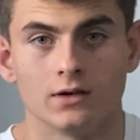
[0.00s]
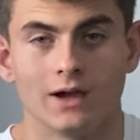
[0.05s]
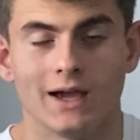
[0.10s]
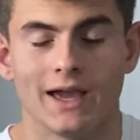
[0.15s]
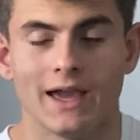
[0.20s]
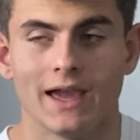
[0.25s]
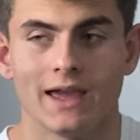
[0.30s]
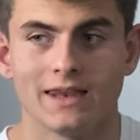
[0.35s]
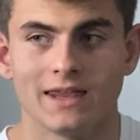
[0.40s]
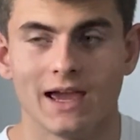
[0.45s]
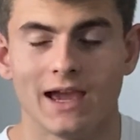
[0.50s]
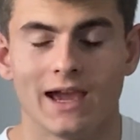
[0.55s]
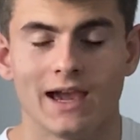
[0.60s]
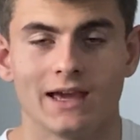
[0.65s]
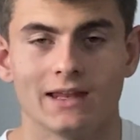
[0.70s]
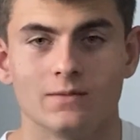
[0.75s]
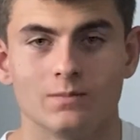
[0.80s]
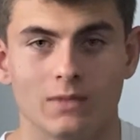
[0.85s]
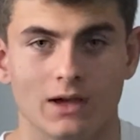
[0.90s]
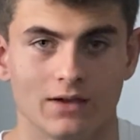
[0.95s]
I had
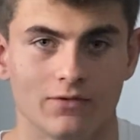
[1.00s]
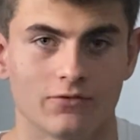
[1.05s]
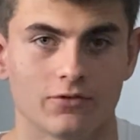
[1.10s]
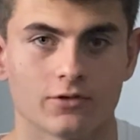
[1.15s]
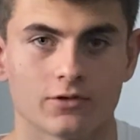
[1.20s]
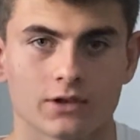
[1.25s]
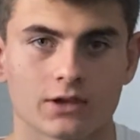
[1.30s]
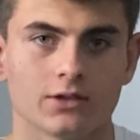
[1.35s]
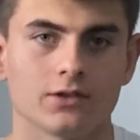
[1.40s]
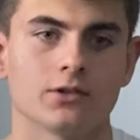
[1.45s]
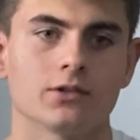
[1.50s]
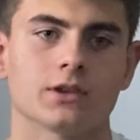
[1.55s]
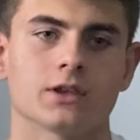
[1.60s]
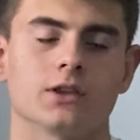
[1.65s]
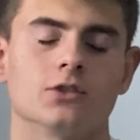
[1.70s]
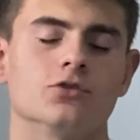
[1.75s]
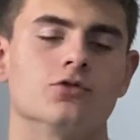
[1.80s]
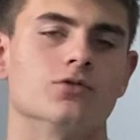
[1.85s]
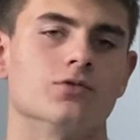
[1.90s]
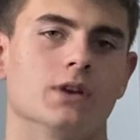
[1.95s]
had my first
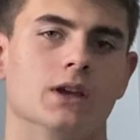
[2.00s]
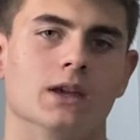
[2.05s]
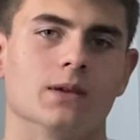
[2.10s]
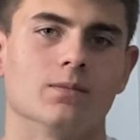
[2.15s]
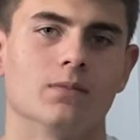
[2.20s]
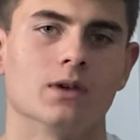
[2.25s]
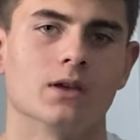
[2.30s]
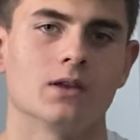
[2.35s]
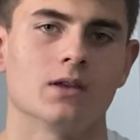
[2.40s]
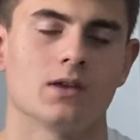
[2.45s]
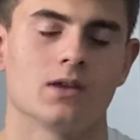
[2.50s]
lucid dream.